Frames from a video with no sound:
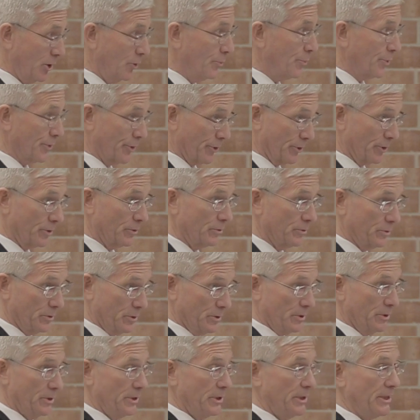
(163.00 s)
help her
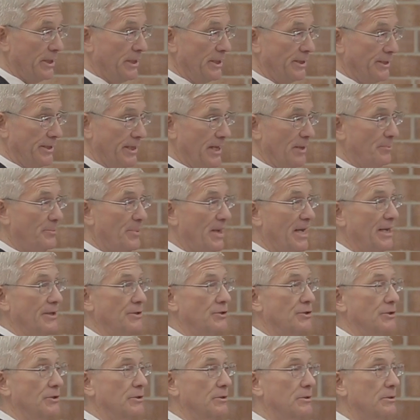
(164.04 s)
in that
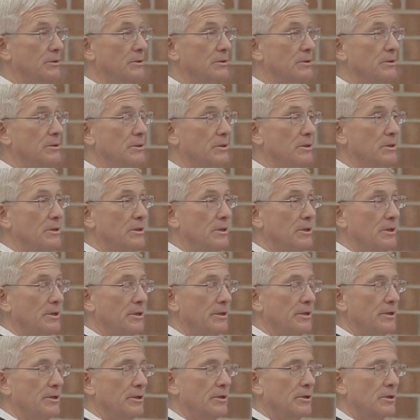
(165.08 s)
passion.
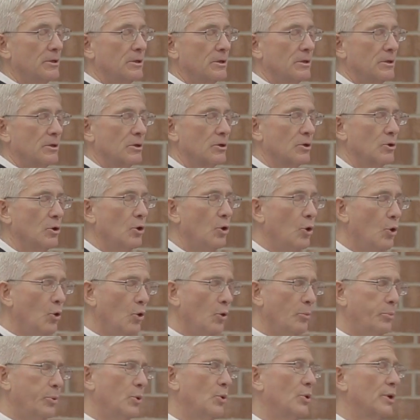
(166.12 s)
Her
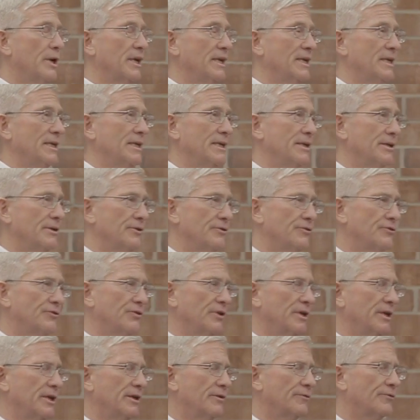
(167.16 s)
whole point
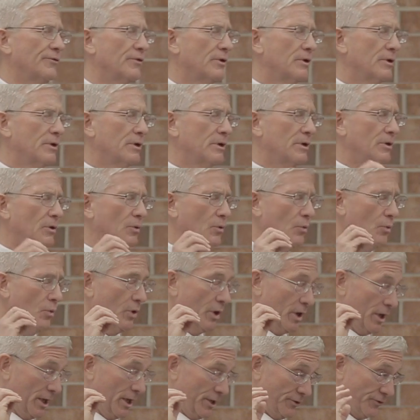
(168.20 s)
is, if
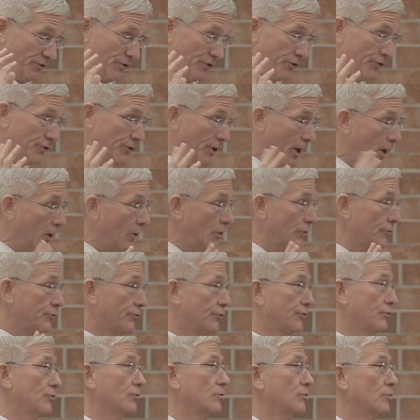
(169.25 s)
as
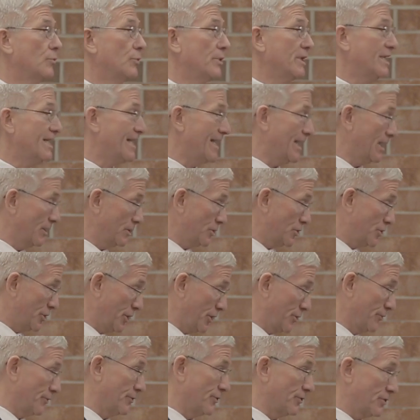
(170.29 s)
adults we can't
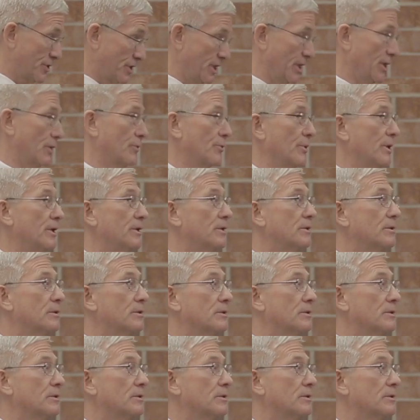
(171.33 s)
share the secret,